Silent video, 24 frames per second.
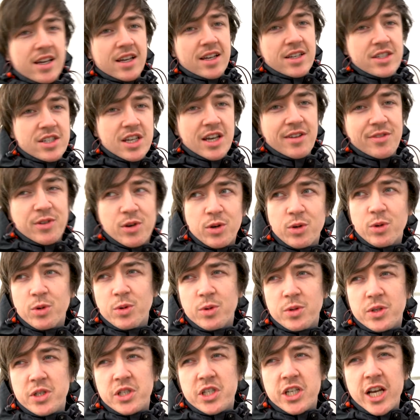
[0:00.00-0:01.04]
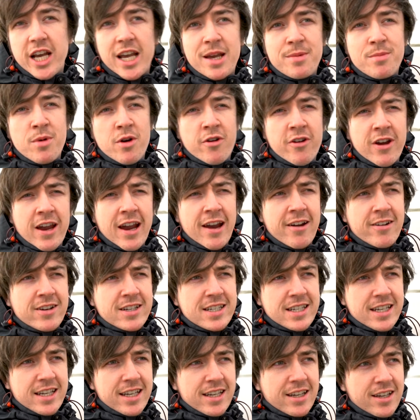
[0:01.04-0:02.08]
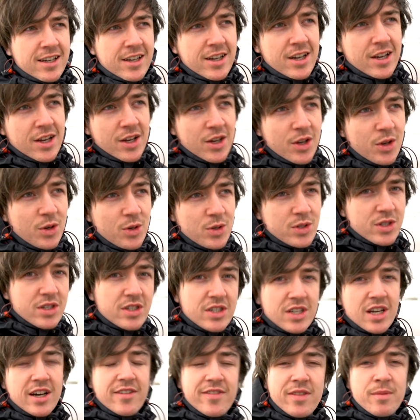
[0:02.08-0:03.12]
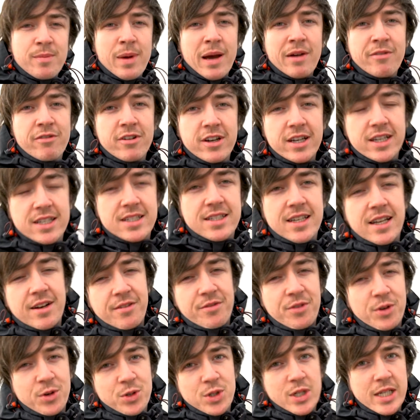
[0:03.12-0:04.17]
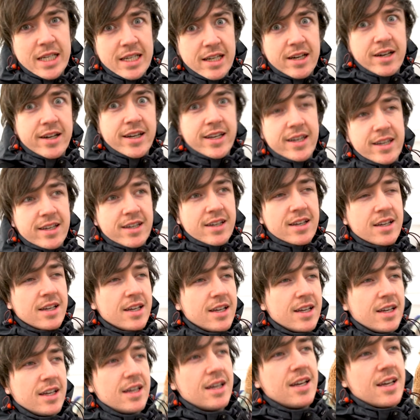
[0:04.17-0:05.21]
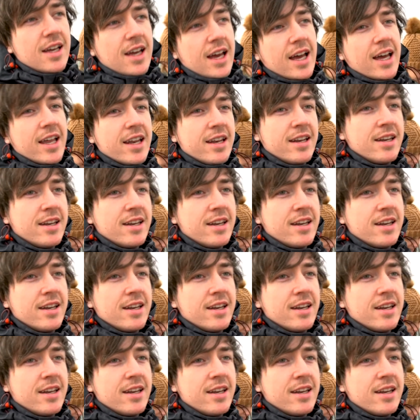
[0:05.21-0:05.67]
a surfer called Jay Moriarty, who used to surf the Mavericks and unfortunately died. And